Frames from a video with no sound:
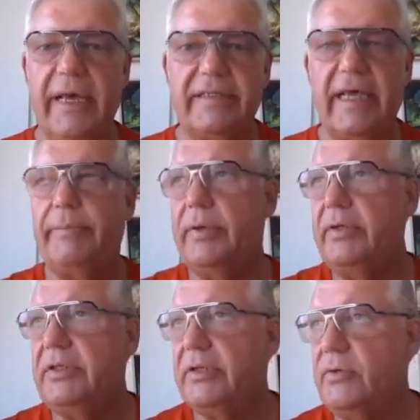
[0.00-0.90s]
It's
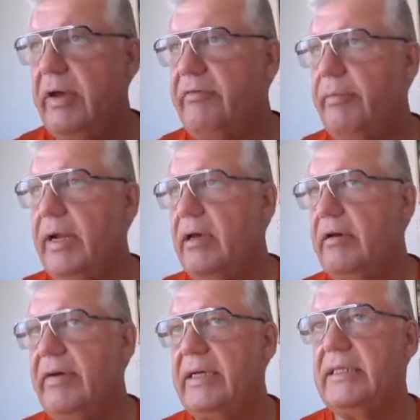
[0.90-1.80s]
happened to everybody
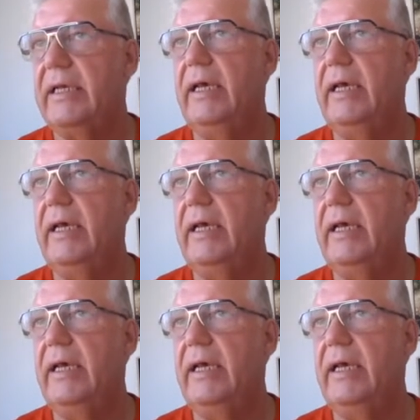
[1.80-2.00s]
of us,